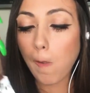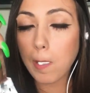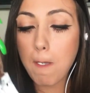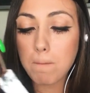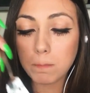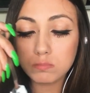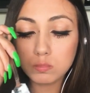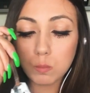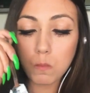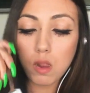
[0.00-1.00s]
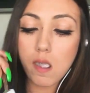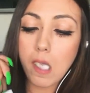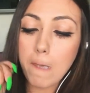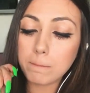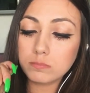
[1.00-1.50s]
Okay.
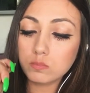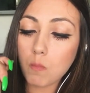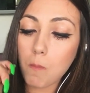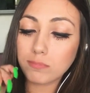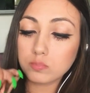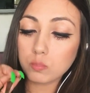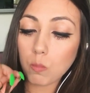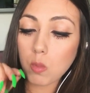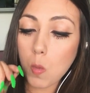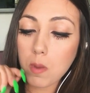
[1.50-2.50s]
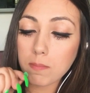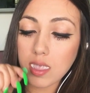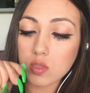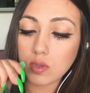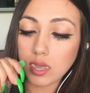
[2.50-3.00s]
Okay. One
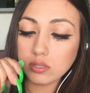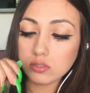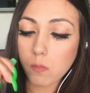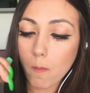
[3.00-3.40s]
bite you guys.